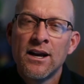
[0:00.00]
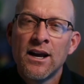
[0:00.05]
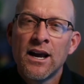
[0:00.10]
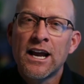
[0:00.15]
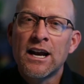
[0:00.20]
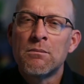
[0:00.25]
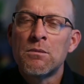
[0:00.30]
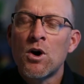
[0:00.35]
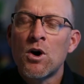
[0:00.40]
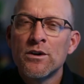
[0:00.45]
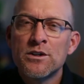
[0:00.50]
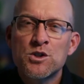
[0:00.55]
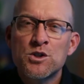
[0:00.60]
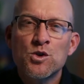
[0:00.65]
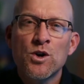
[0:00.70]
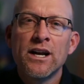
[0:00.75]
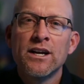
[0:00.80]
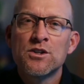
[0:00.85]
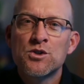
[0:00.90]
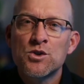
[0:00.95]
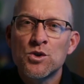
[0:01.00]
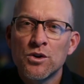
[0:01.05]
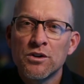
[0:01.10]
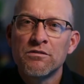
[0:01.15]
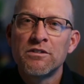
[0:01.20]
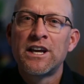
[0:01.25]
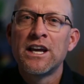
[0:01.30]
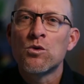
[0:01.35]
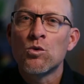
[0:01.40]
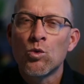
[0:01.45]
and I'm always trying to sort
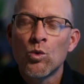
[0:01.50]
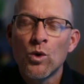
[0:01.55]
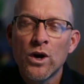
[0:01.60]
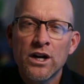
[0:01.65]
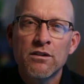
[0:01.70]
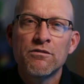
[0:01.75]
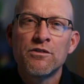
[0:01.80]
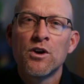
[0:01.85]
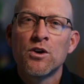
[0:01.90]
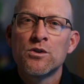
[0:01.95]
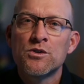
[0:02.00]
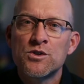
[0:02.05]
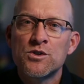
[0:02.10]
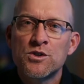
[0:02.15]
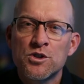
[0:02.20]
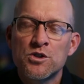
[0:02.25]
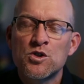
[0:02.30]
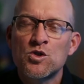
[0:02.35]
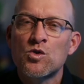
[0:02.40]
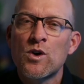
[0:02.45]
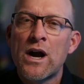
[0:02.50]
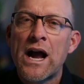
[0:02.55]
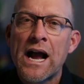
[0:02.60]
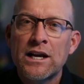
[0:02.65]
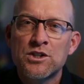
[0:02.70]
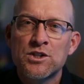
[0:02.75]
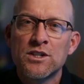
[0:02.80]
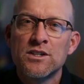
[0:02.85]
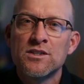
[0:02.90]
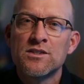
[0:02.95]
of get rid of those
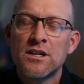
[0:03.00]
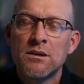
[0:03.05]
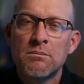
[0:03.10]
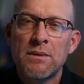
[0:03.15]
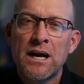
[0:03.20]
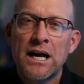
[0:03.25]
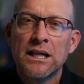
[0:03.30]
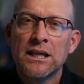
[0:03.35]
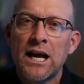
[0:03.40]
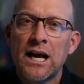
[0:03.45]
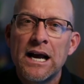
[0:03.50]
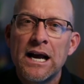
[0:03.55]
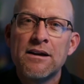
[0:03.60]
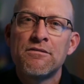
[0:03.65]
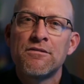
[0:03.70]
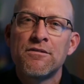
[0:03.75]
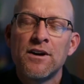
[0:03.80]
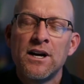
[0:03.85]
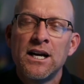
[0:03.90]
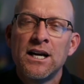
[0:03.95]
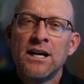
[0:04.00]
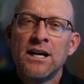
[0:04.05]
distractions in my life.